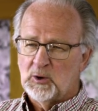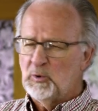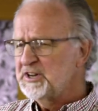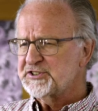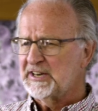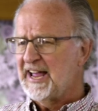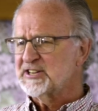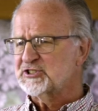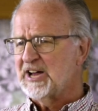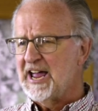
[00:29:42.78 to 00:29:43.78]
When is the
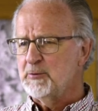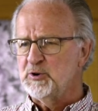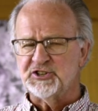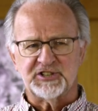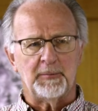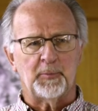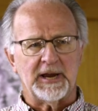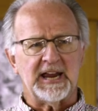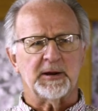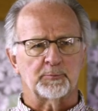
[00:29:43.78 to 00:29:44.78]
last time we
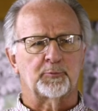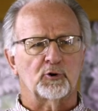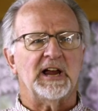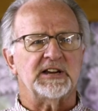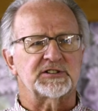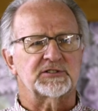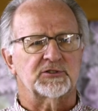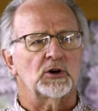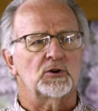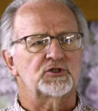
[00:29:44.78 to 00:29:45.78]
simply embraced
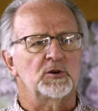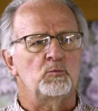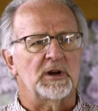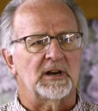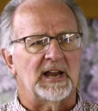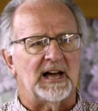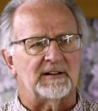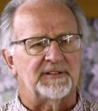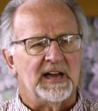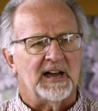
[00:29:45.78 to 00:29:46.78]
those whom we
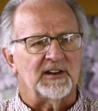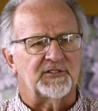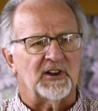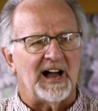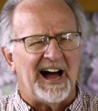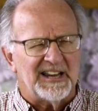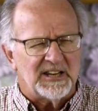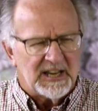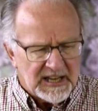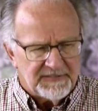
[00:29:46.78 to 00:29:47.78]
love and said, I
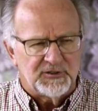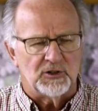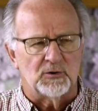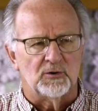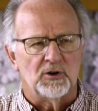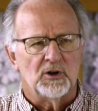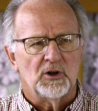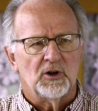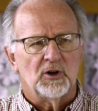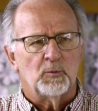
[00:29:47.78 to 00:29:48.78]
love you
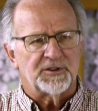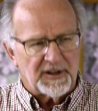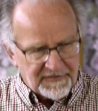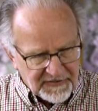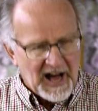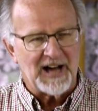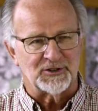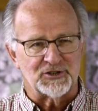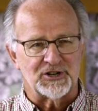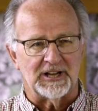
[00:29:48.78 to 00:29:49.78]
with a
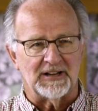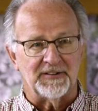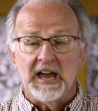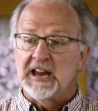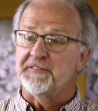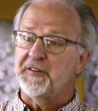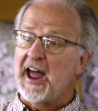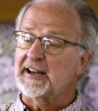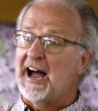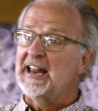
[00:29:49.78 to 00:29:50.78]
father's love? In
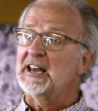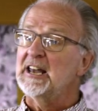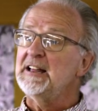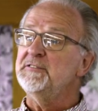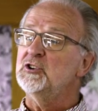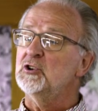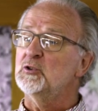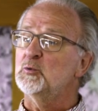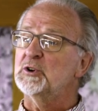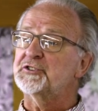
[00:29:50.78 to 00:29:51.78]
fact, I love
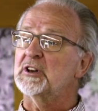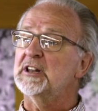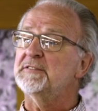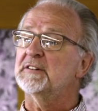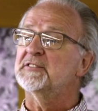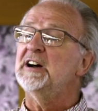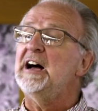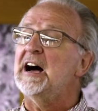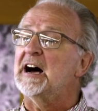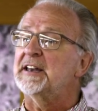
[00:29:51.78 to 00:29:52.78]
you with the love of
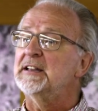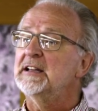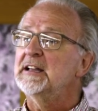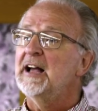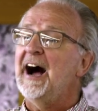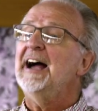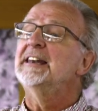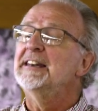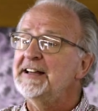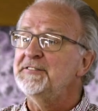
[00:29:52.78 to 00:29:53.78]
God. I
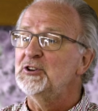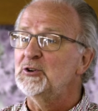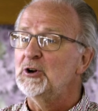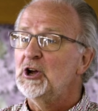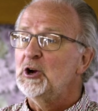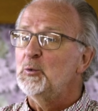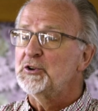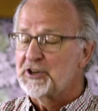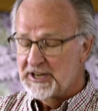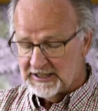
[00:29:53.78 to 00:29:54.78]
love you
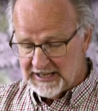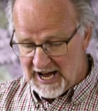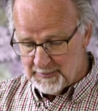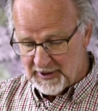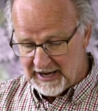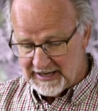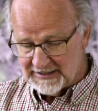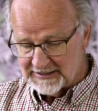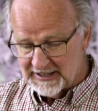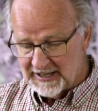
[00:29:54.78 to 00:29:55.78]
with an
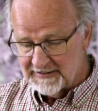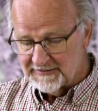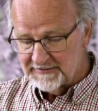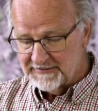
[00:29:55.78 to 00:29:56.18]
agape love.